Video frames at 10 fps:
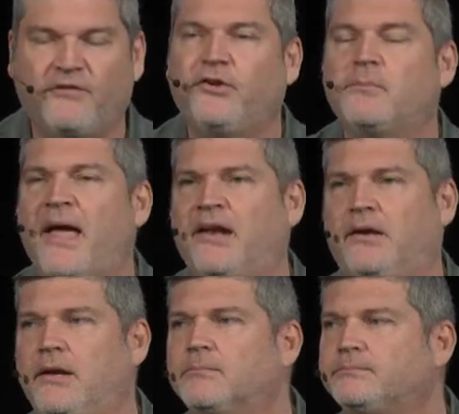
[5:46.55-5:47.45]
of
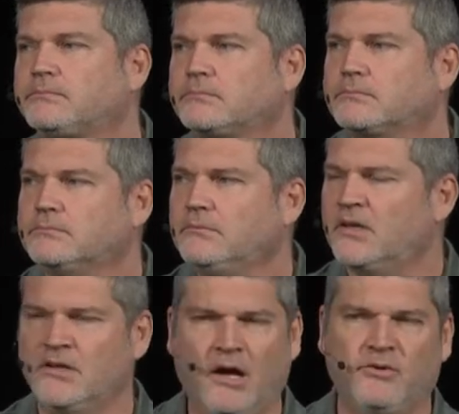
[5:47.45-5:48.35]
humanity.
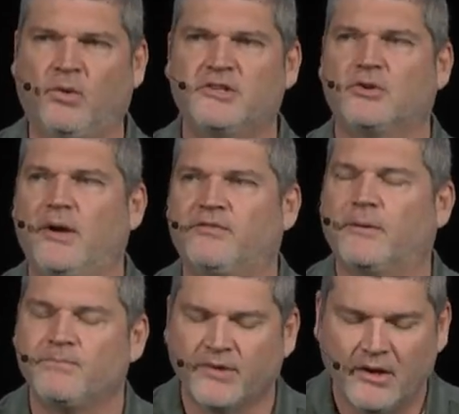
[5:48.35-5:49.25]
None
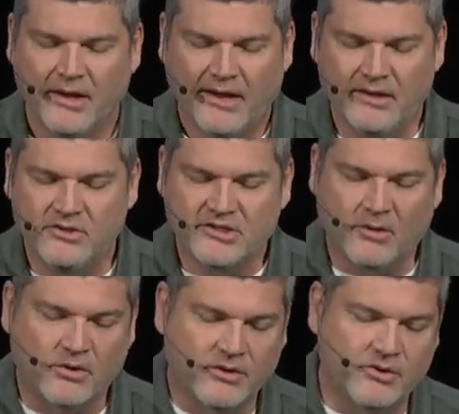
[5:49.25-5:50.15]
whatsoever. And you
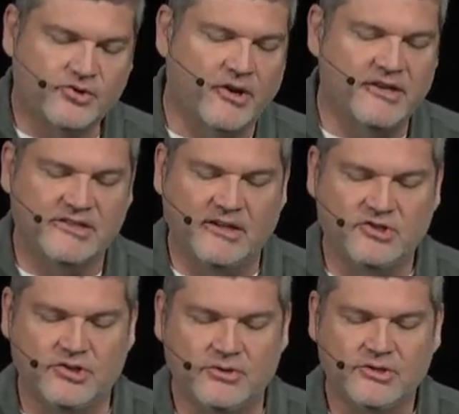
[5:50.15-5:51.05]
say, what are those greatest
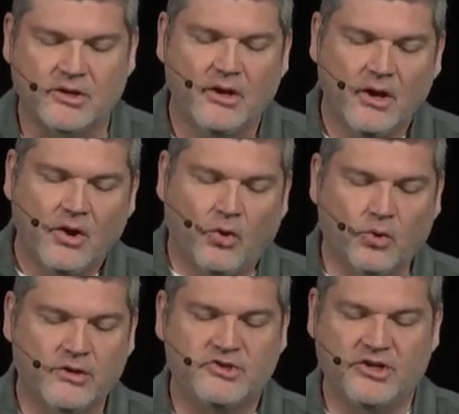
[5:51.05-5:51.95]
issues?
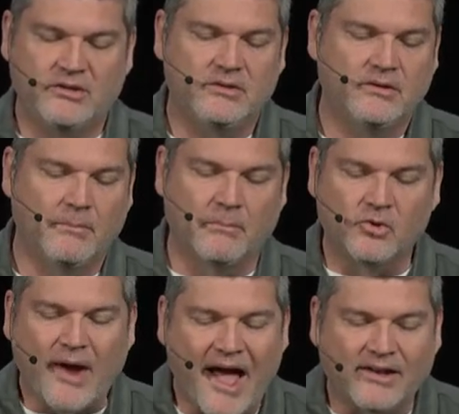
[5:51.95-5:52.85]
Origin,
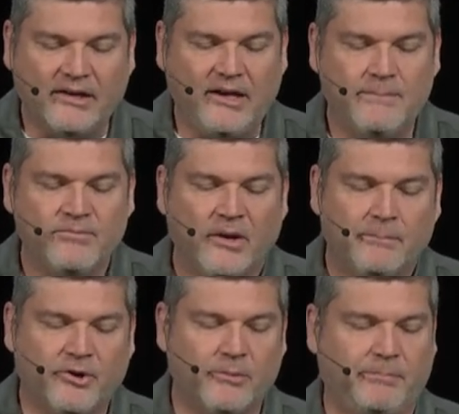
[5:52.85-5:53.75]
morality,
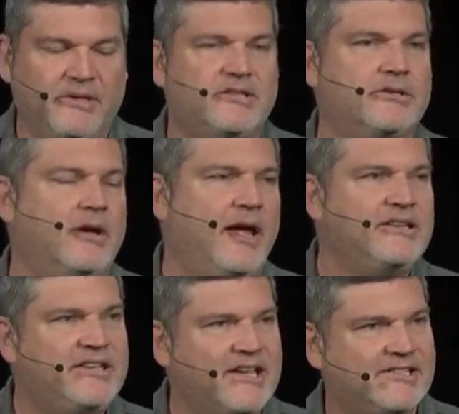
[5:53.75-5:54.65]
purpose,
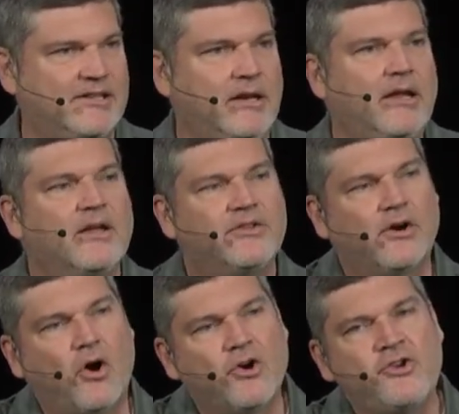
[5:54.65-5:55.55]
and destiny.
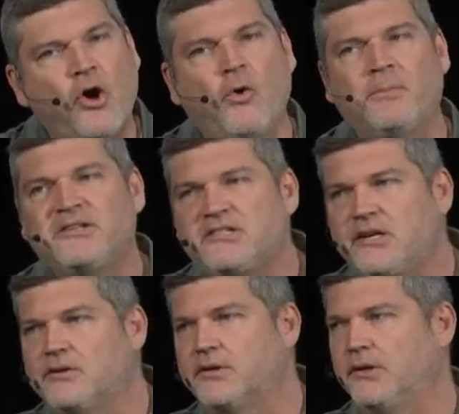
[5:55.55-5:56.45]
There are no
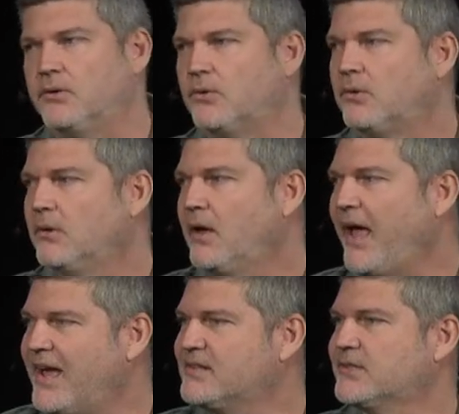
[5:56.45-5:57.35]
material
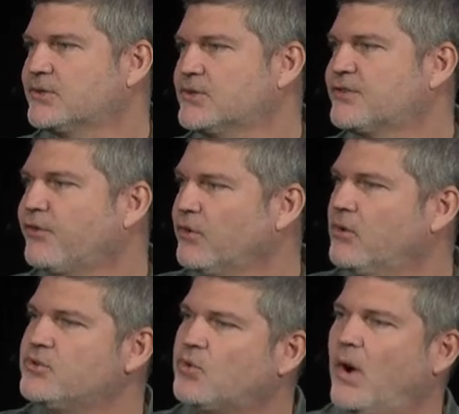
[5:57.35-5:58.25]
answers for
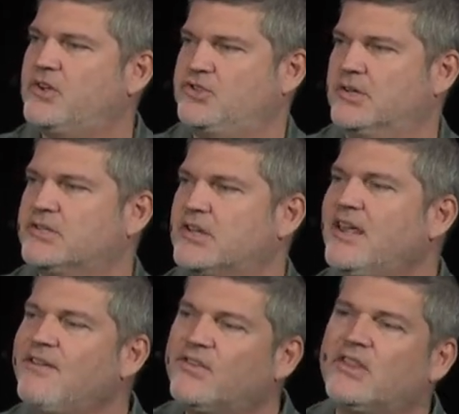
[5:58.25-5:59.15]
those questions.
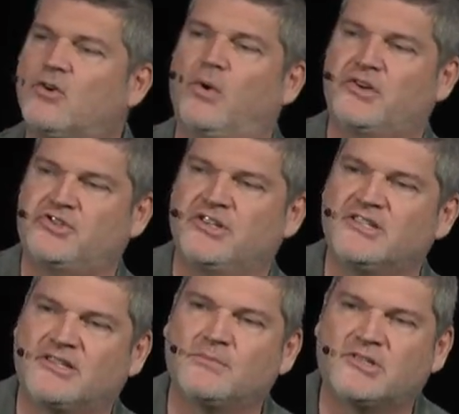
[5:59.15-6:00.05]
Even the
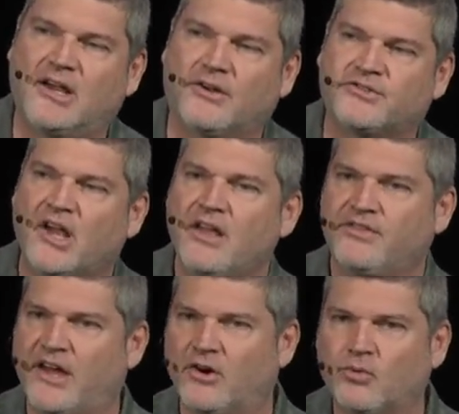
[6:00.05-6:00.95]
questions themselves
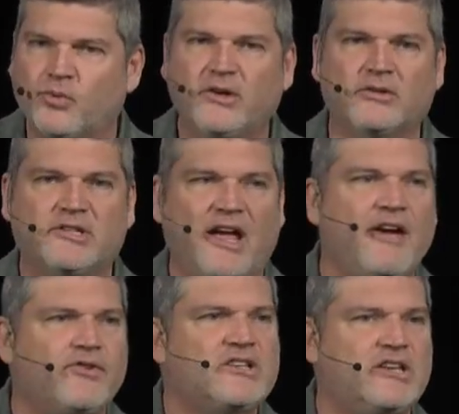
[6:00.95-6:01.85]
that are real to
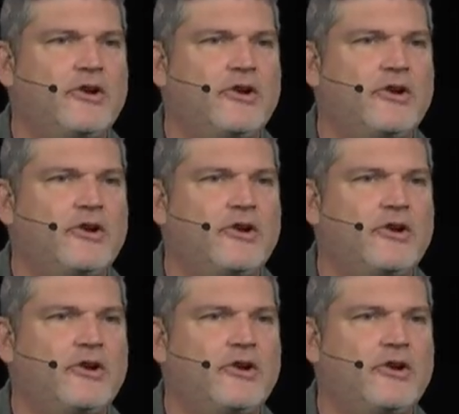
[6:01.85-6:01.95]
every